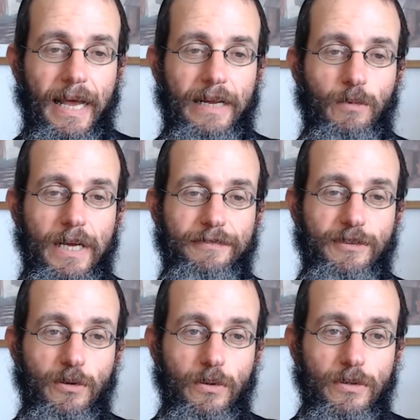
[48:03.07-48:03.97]
and we have
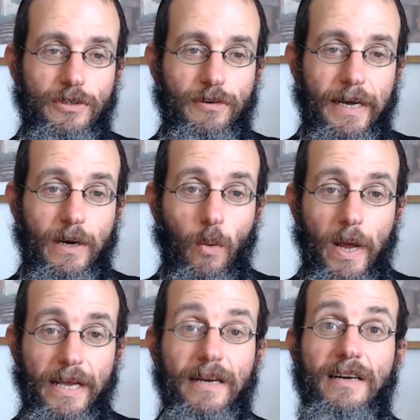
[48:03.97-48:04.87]
to try and
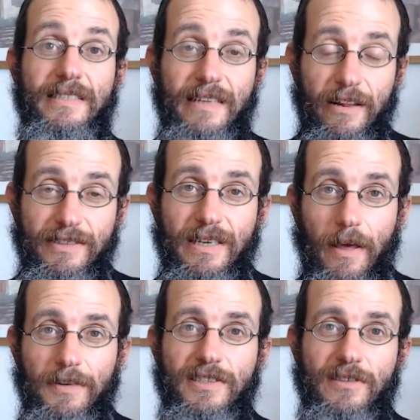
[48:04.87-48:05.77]
awaken ourselves and
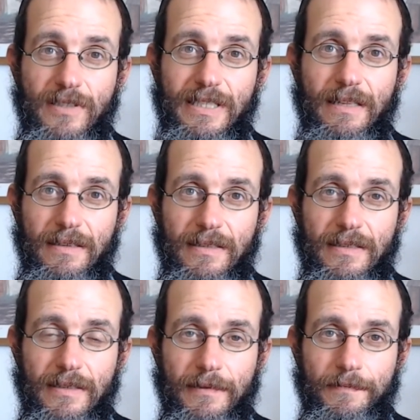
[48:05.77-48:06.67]
others to see
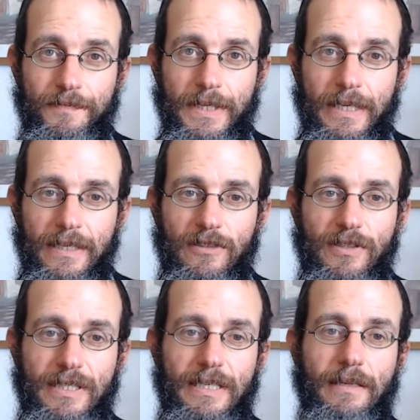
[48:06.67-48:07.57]
this, to
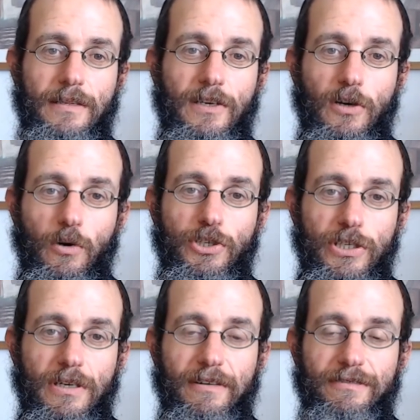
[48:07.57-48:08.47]
see that the
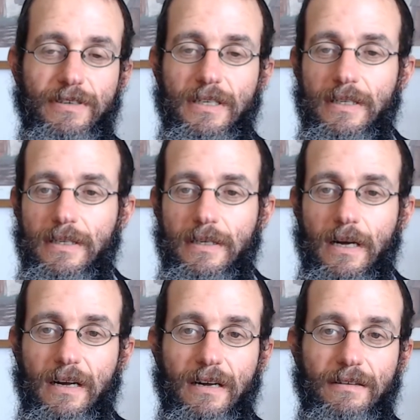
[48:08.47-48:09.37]
notion of
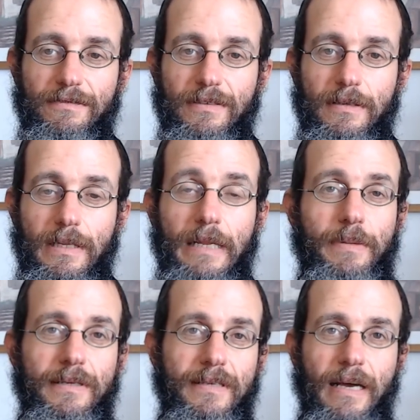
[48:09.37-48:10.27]

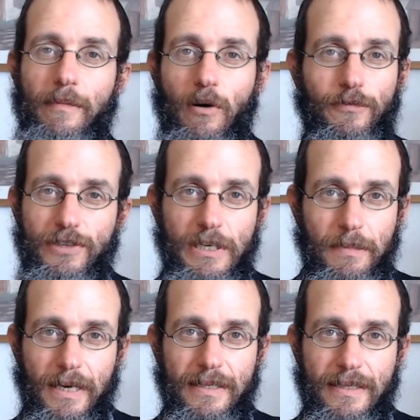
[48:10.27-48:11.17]
liberty, am chofshi
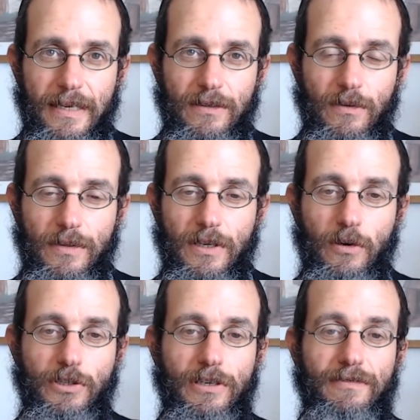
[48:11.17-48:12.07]
ba'artzenu, the
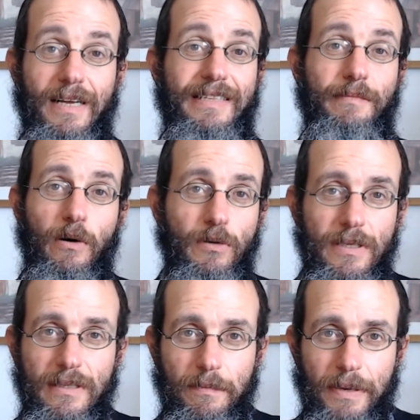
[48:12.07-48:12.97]
notion of atzmaut,
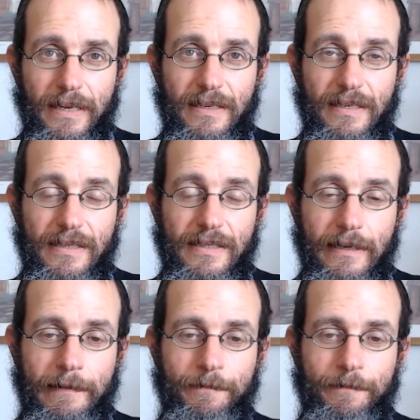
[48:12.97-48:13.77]
independence,